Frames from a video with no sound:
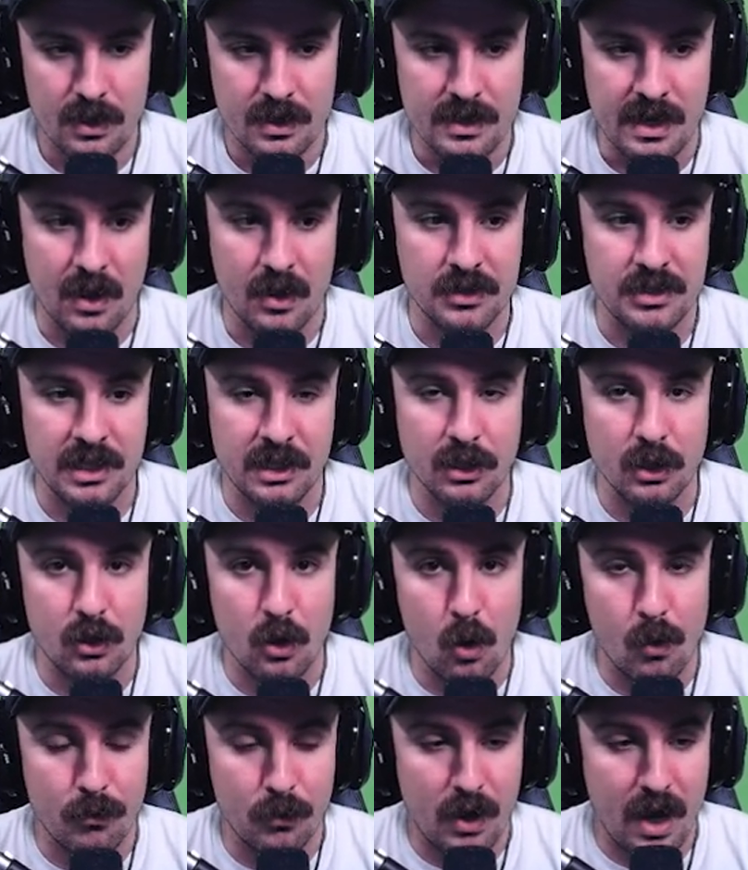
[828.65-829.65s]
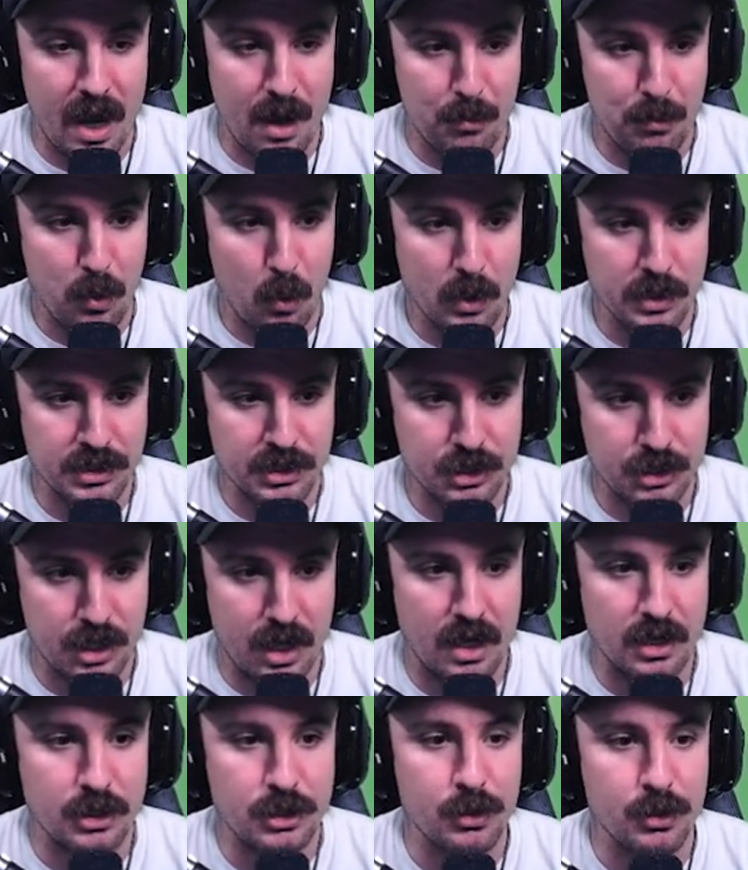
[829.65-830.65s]
Now let's take a look over at Poison
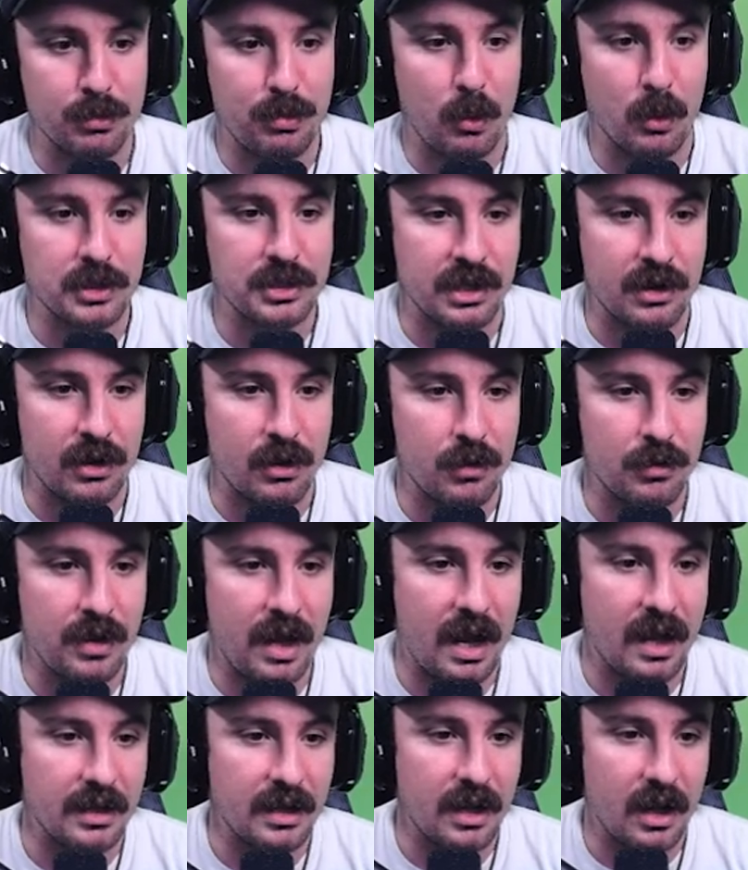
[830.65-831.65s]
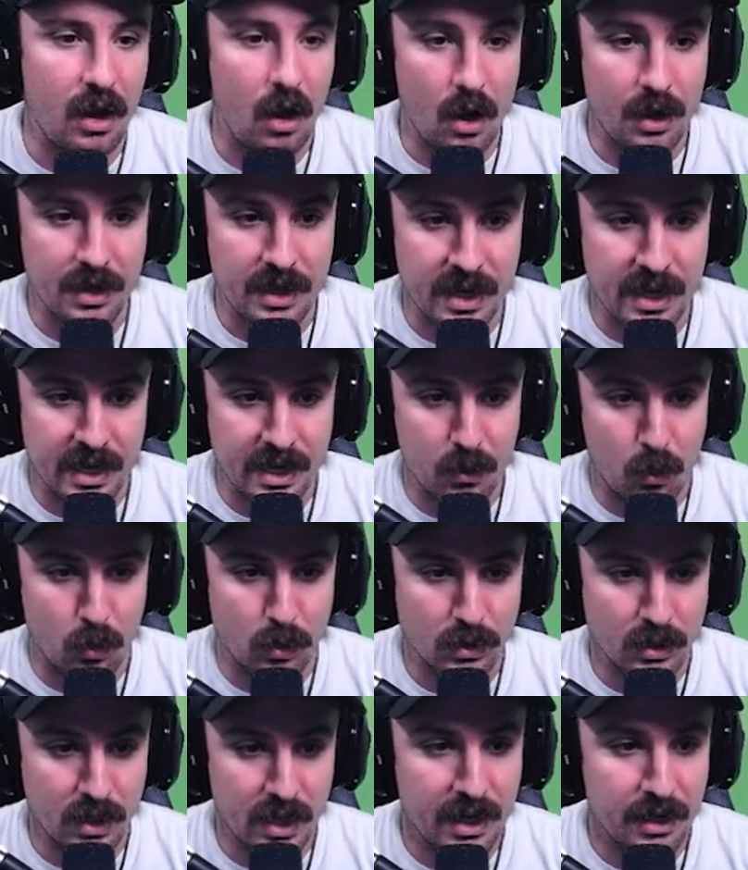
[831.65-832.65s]
Shot. Shoot a poison arrow that, on hit
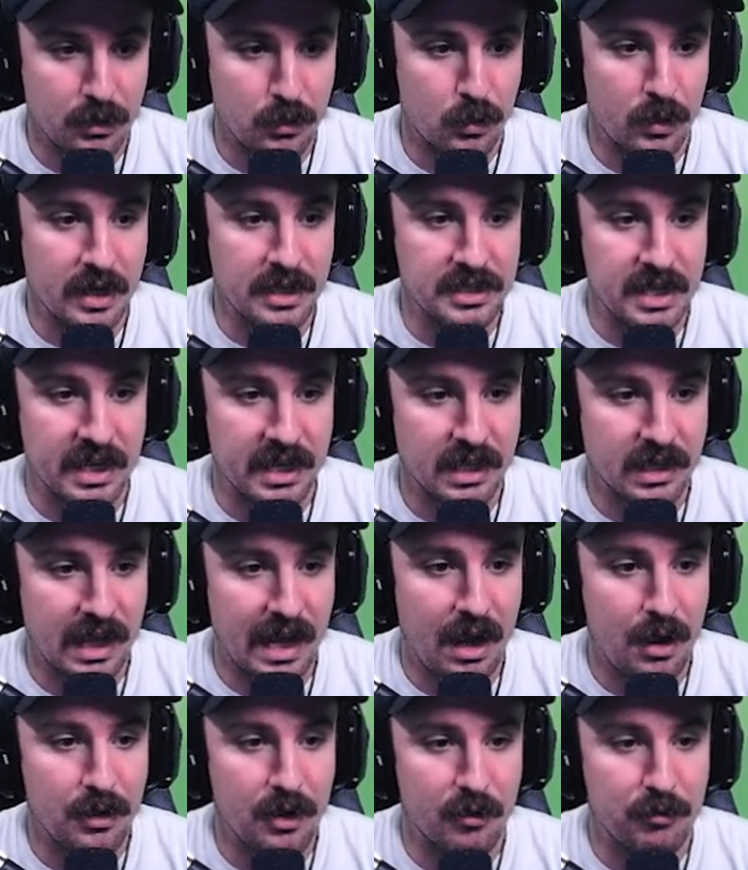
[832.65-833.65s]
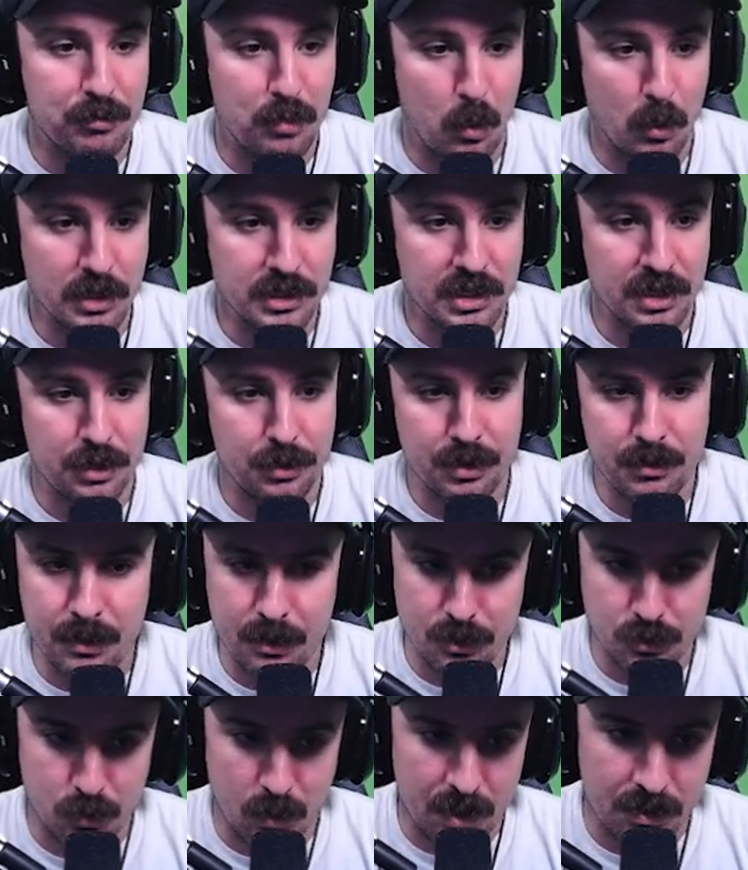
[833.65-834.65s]
or land, creates a cloud of poison 3
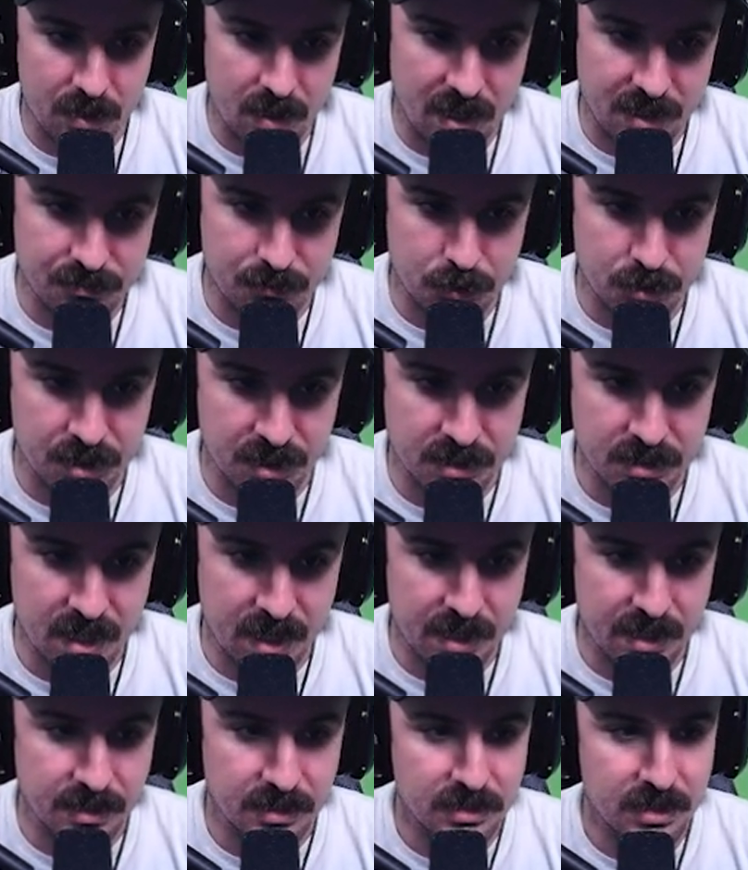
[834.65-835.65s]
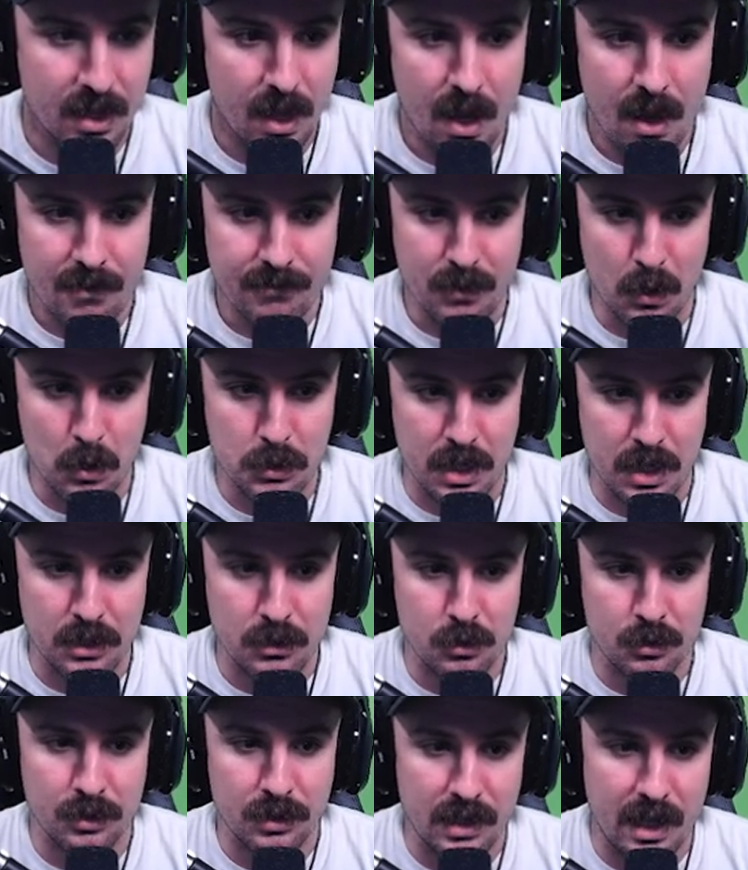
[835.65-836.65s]
meters wide that lasts for 6 seconds. Foes
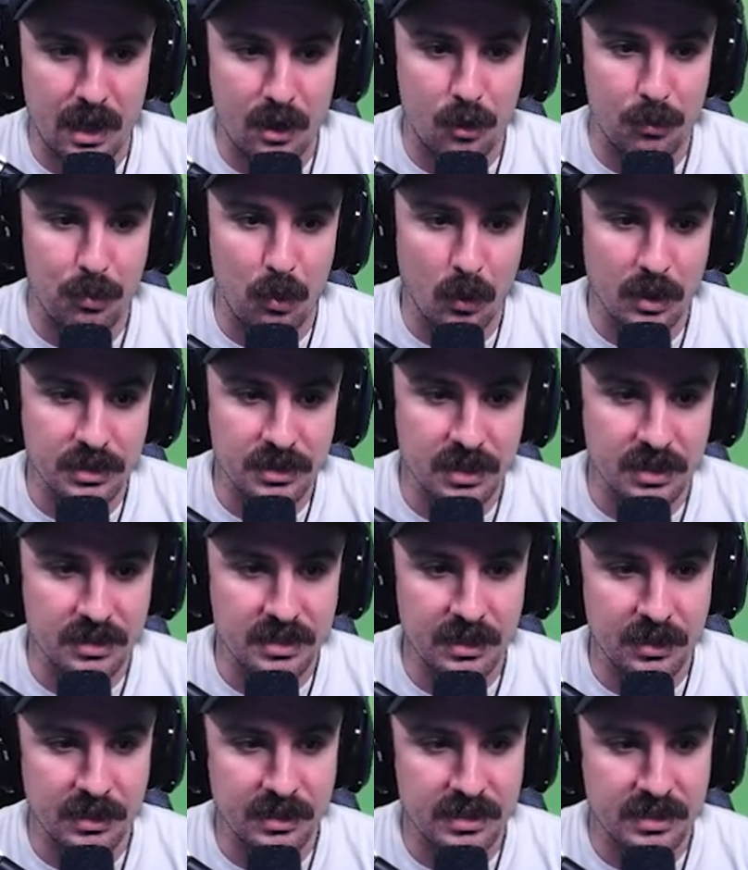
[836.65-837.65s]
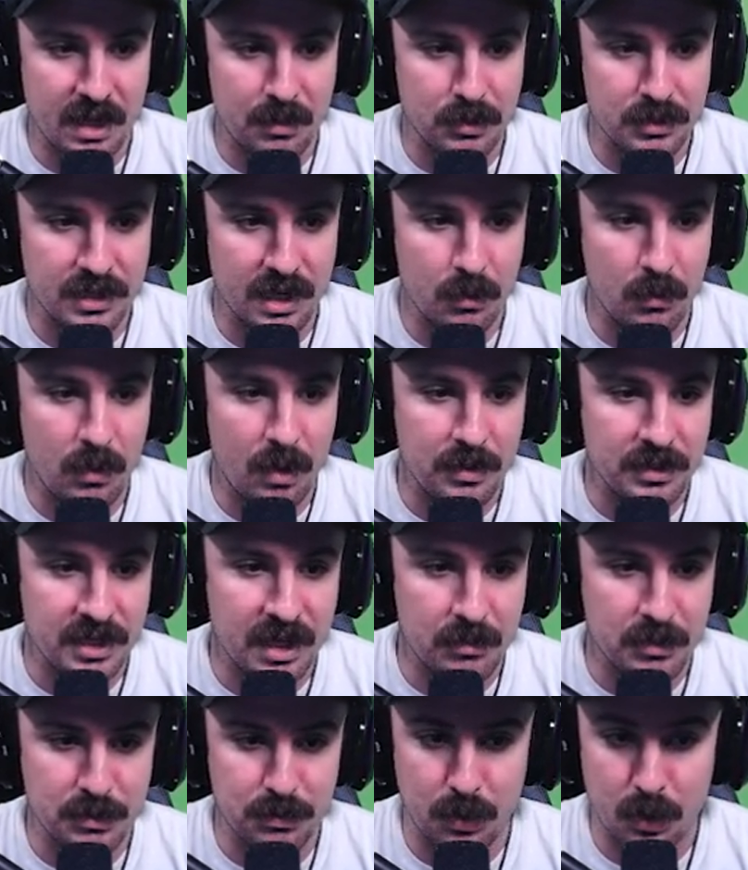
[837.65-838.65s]
entering the cloud are poisoned, dealing 10% weapon
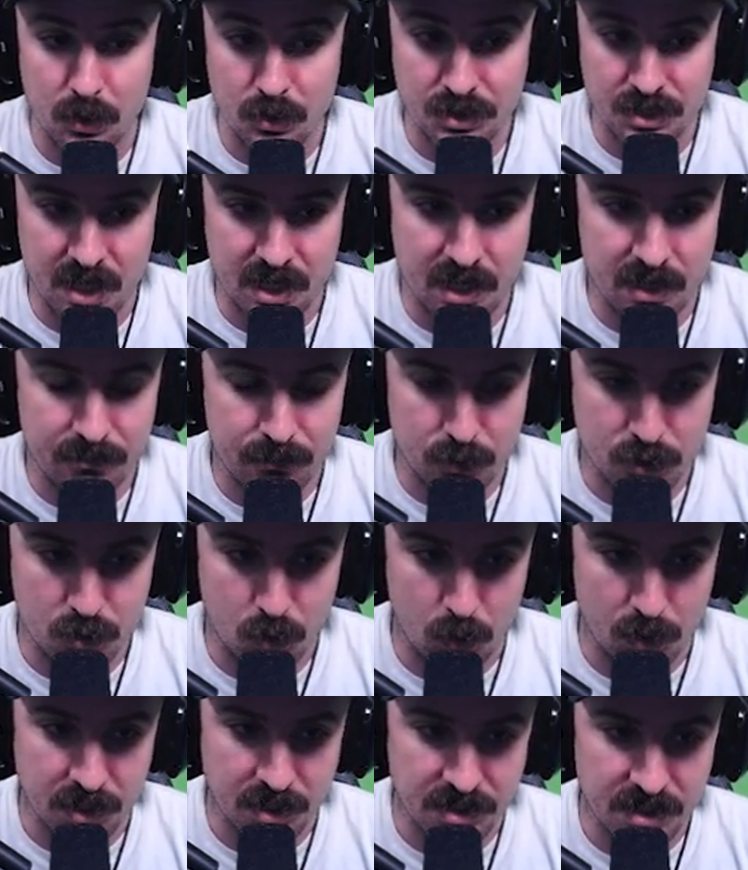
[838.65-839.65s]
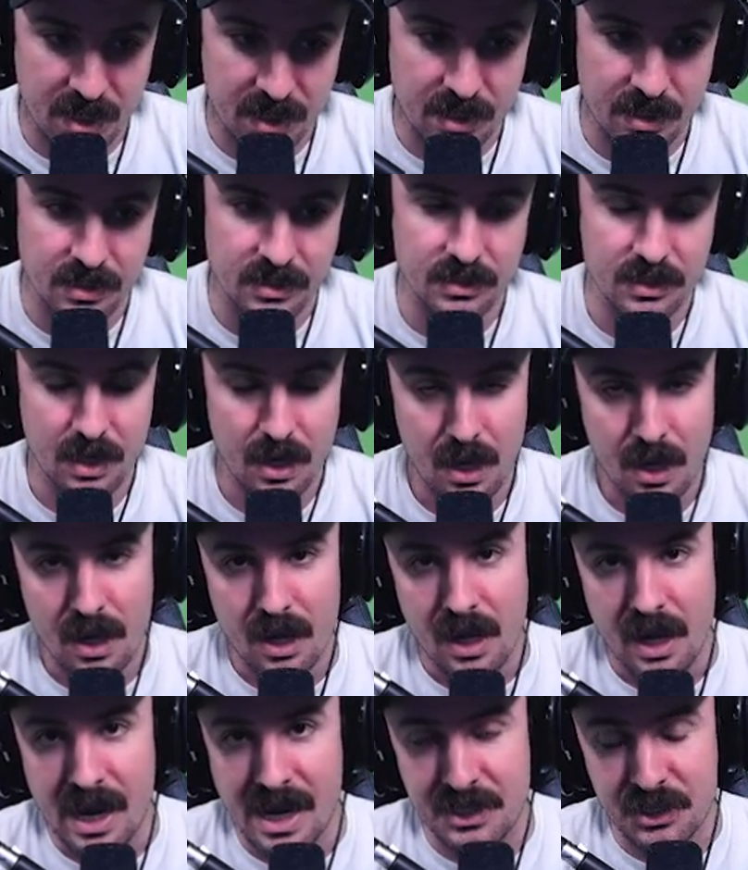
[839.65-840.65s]
damage per second for 20 seconds.
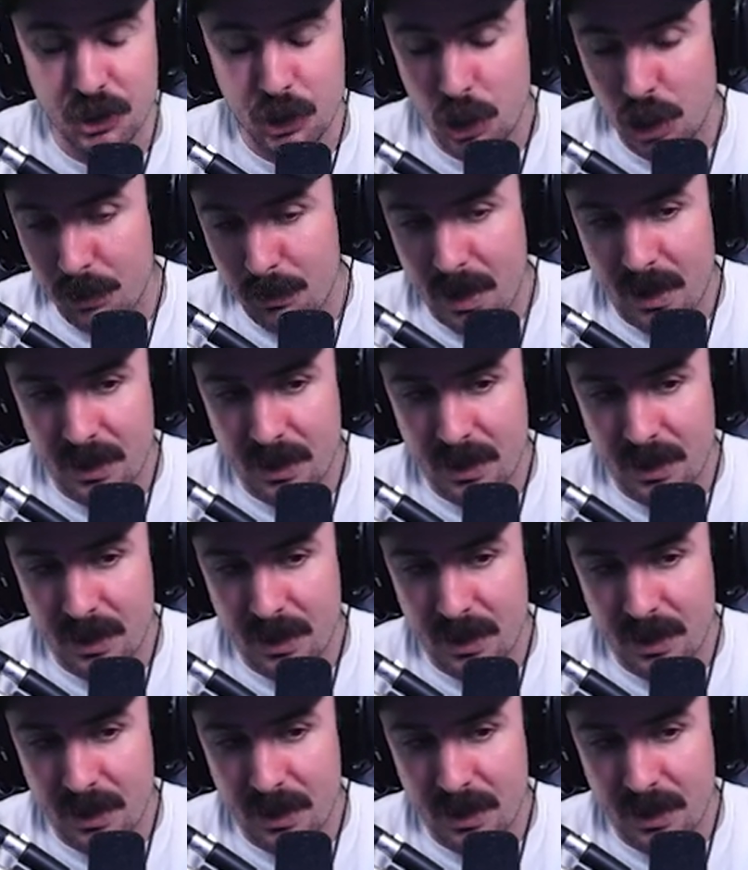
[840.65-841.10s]
It's a good amount of